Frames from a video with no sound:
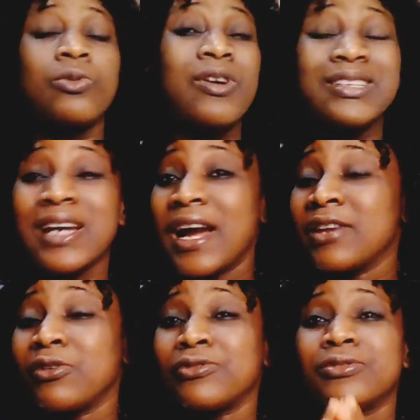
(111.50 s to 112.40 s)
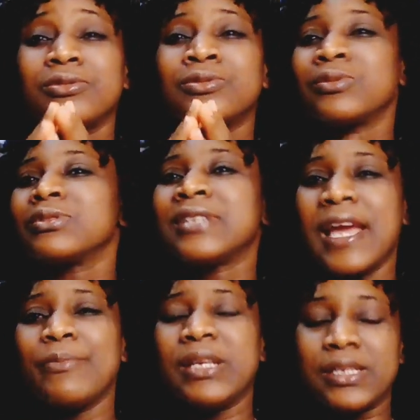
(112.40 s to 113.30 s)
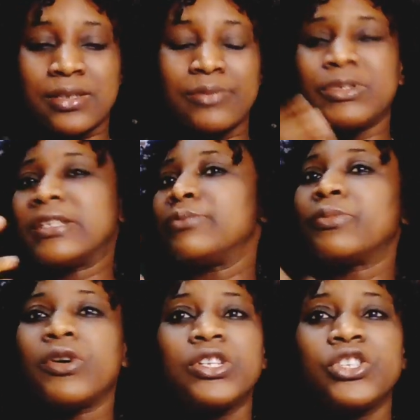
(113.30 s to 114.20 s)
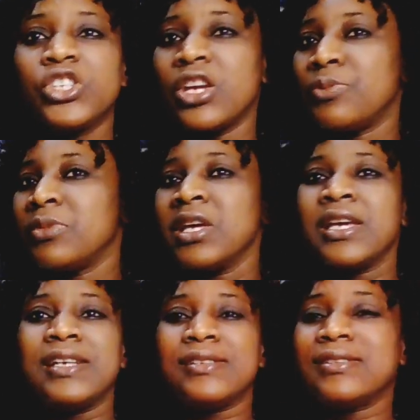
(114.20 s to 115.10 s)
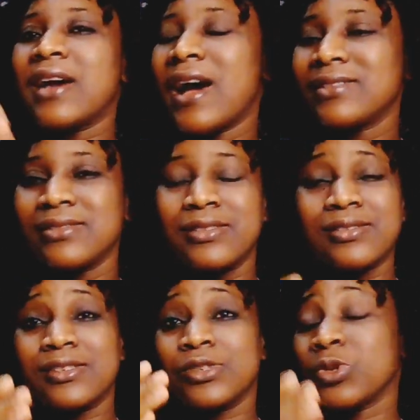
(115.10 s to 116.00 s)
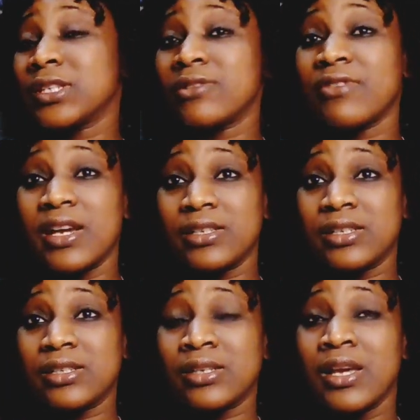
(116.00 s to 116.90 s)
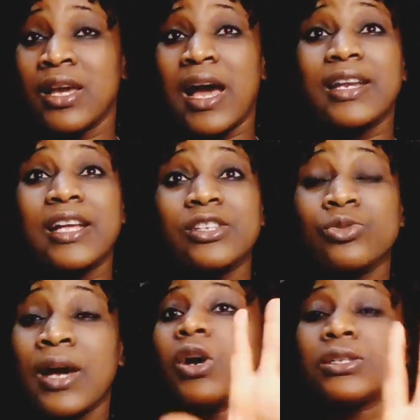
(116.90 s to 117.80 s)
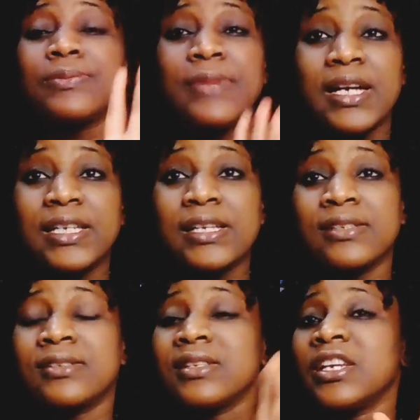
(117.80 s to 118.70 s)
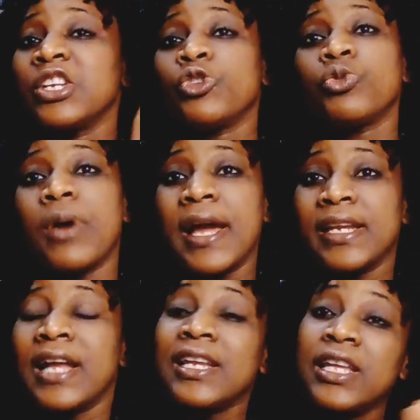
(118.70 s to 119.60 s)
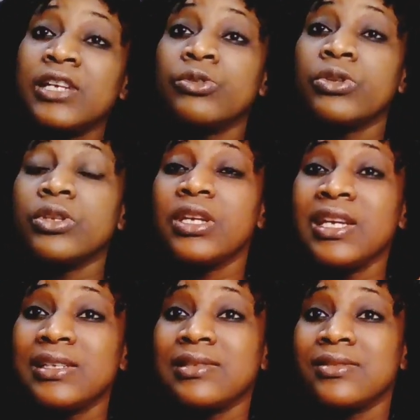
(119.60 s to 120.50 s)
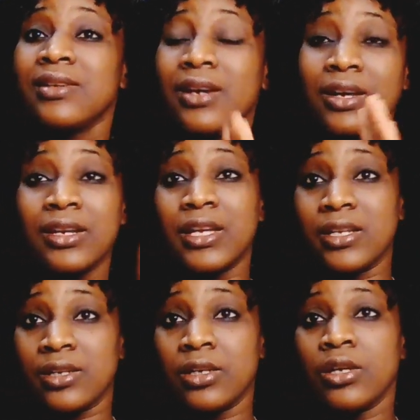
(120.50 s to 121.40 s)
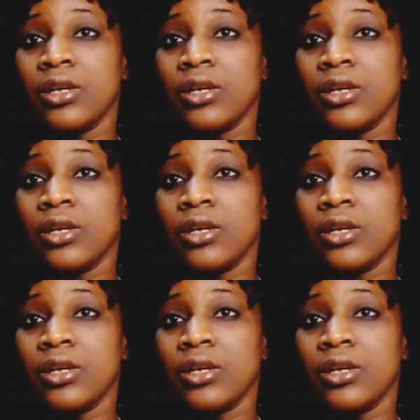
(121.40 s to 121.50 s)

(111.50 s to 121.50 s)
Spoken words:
What kind of, name it, is it body shape, is it heart disease, whatever it is. And that is what matters, is eat right and eat clean.